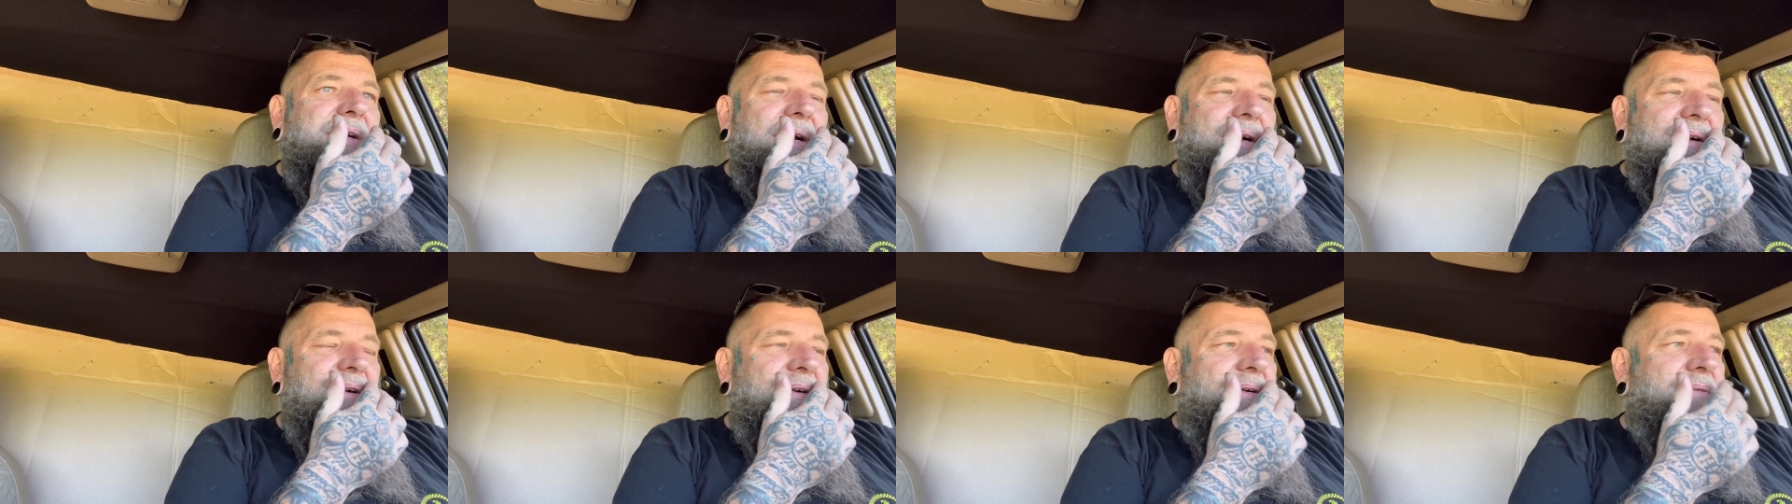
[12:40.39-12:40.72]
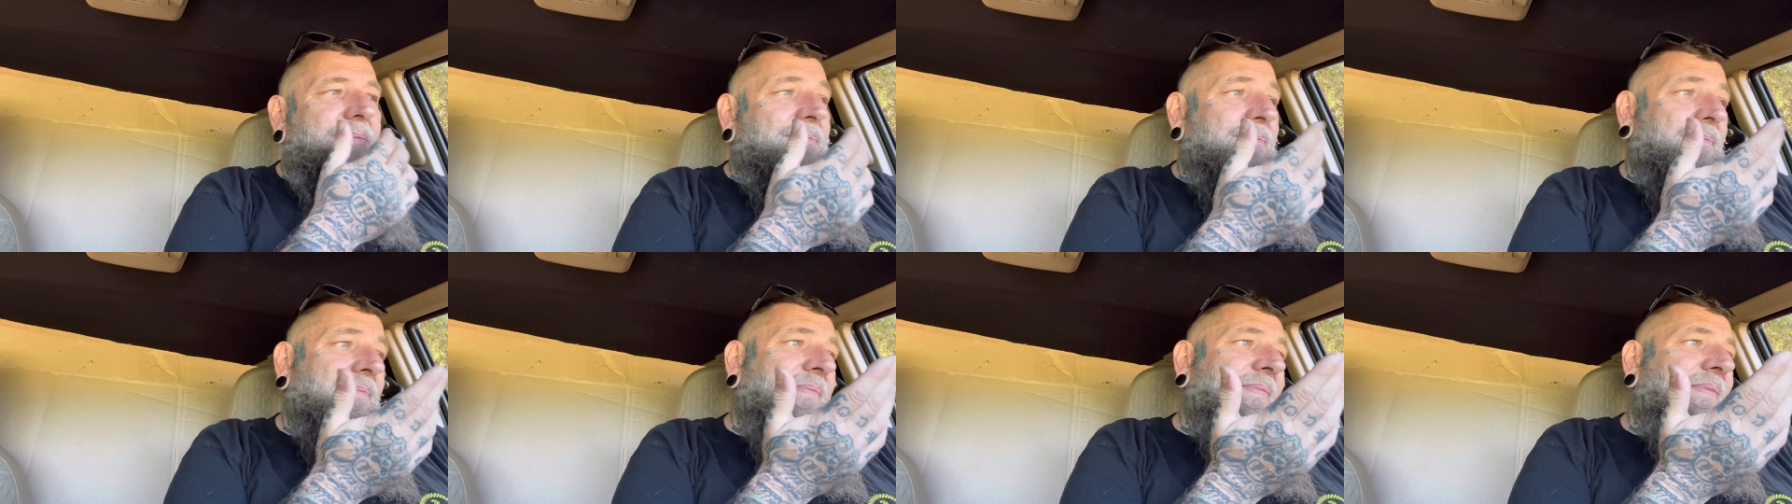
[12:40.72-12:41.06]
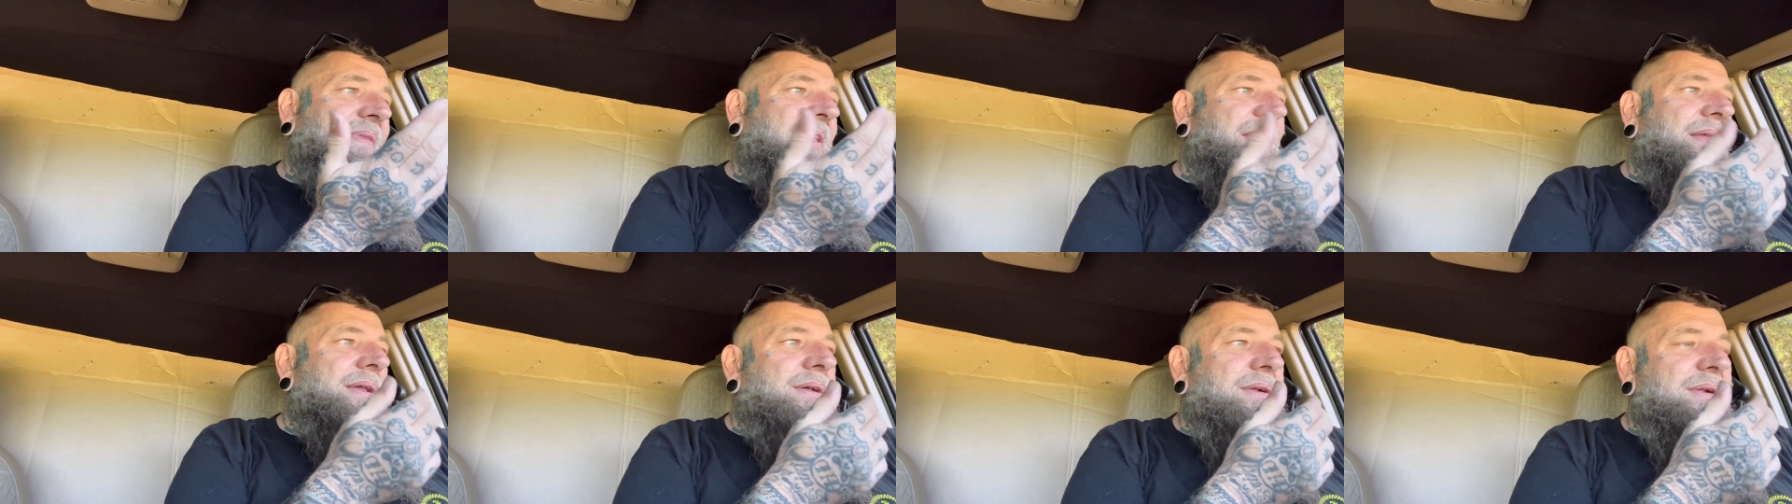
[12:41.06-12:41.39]
and
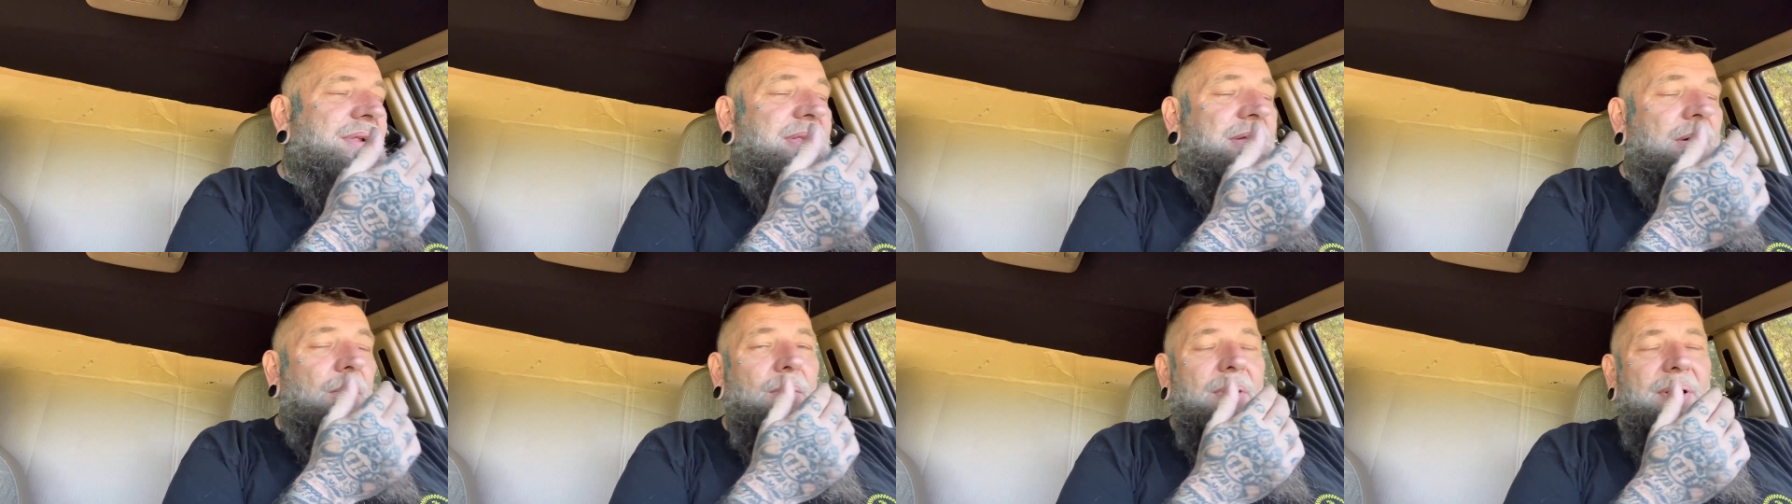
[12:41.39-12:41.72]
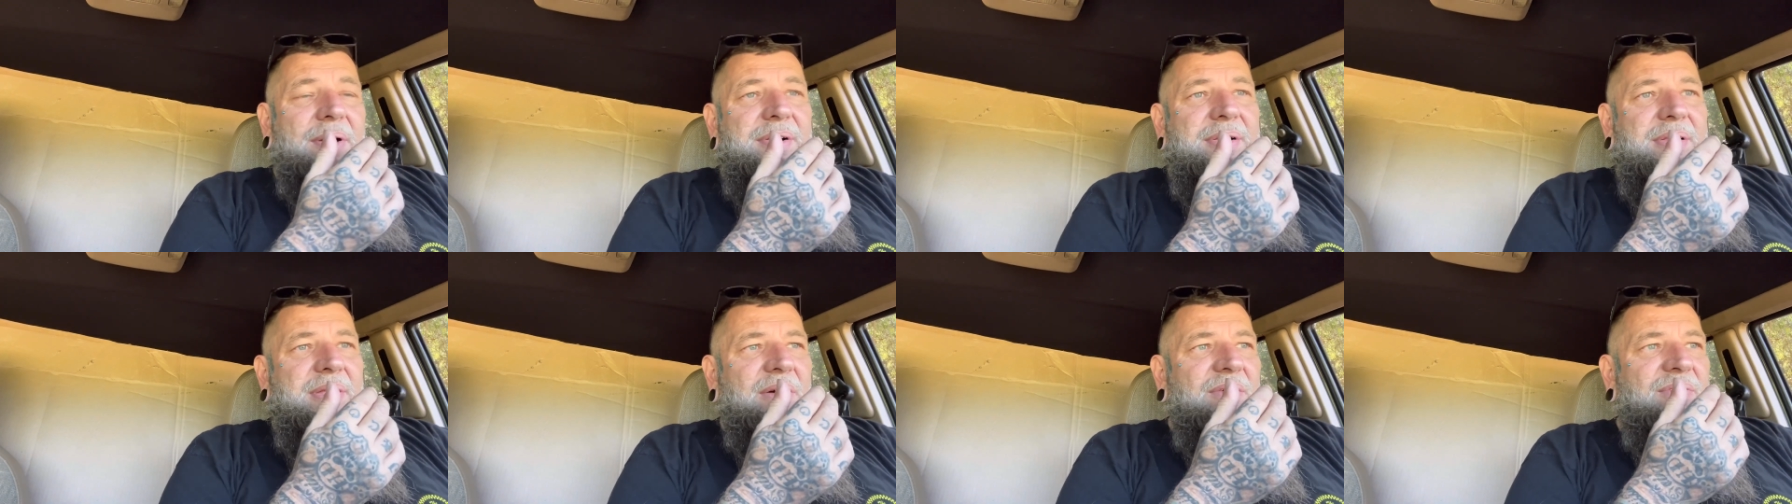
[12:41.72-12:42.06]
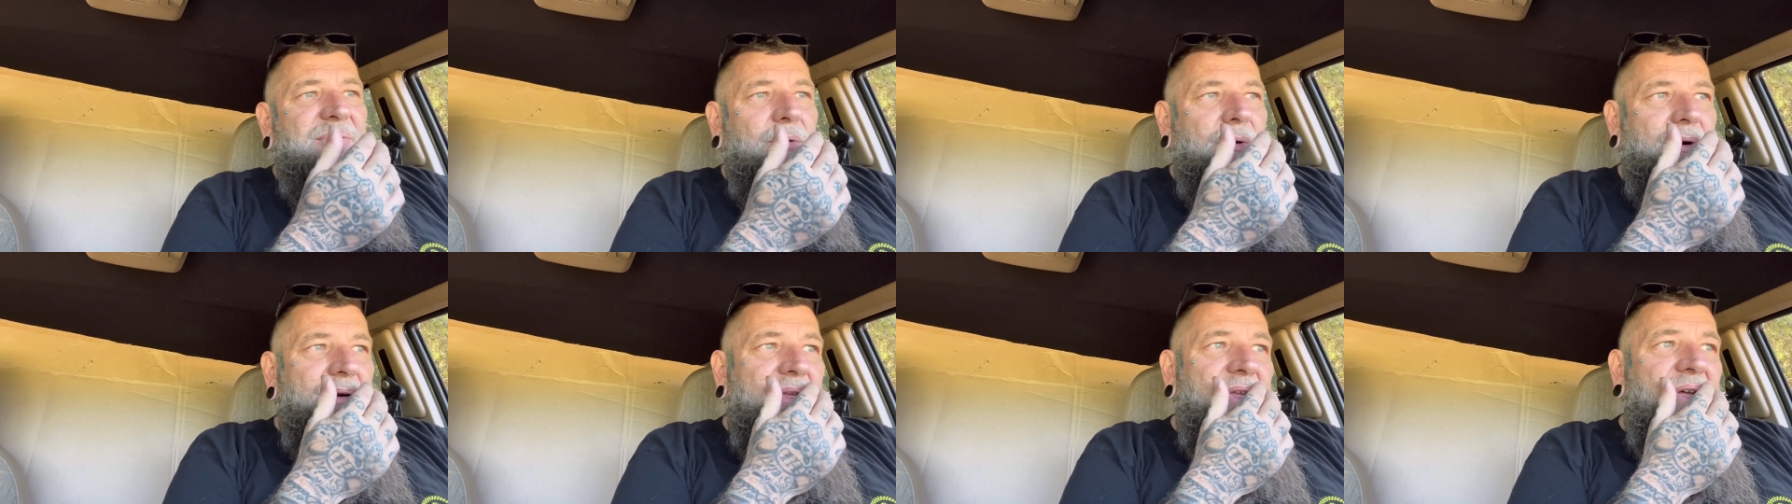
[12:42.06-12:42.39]
so on and so
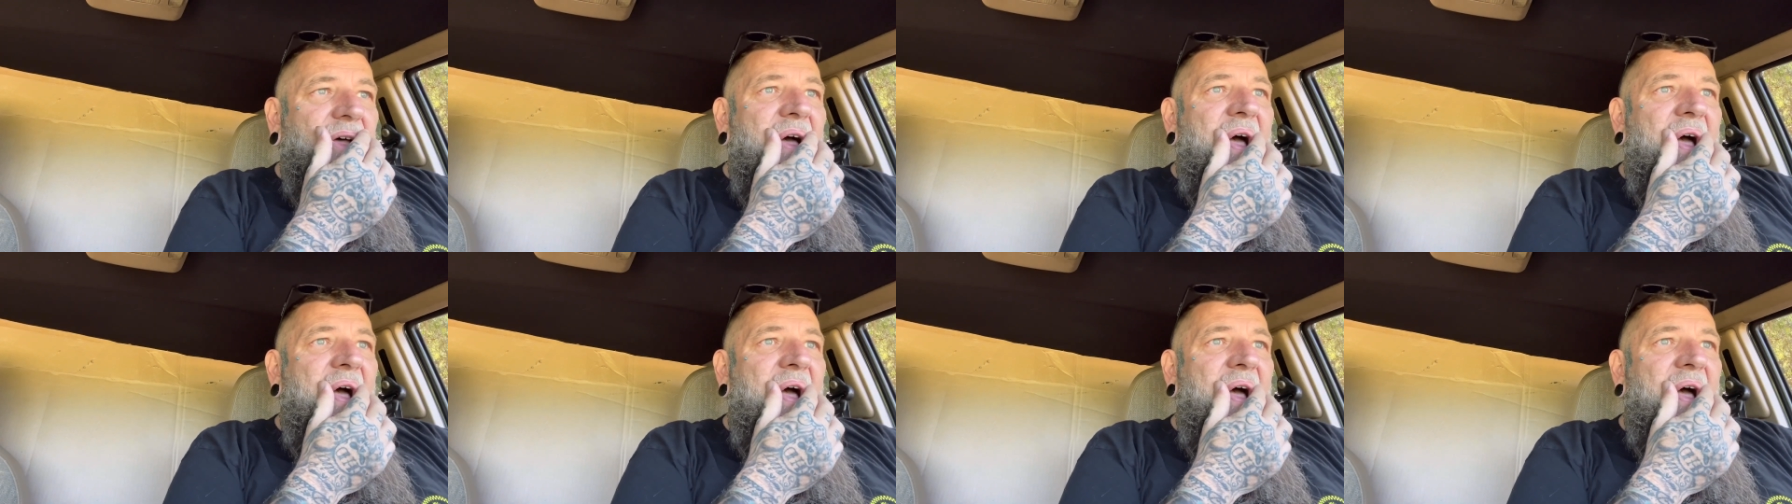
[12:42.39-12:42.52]
forth.